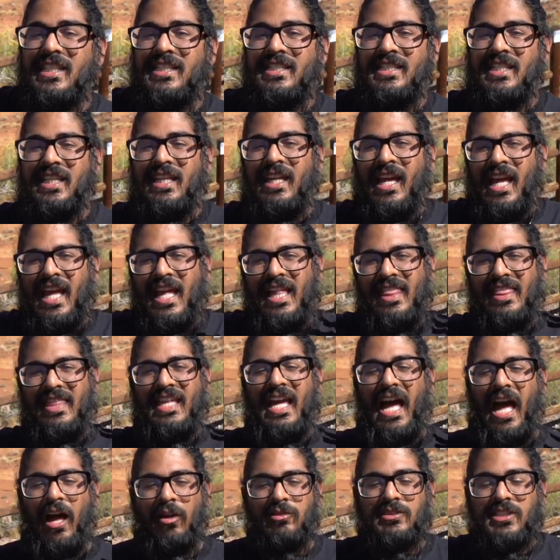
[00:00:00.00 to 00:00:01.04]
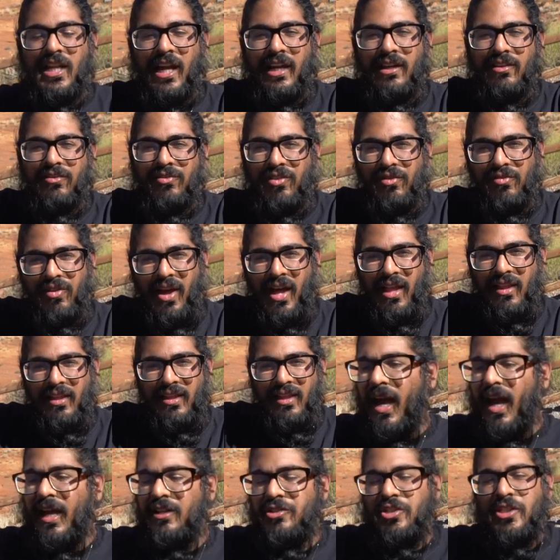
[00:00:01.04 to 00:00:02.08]
of see the outside of the
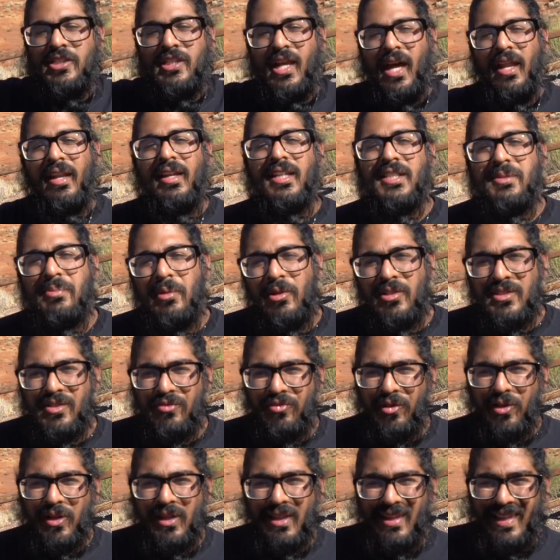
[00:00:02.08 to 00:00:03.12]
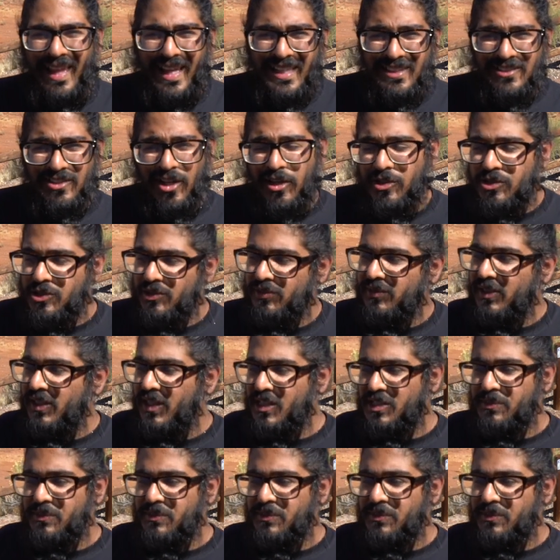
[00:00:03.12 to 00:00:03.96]
valley and just kind of experience a very light touch of it,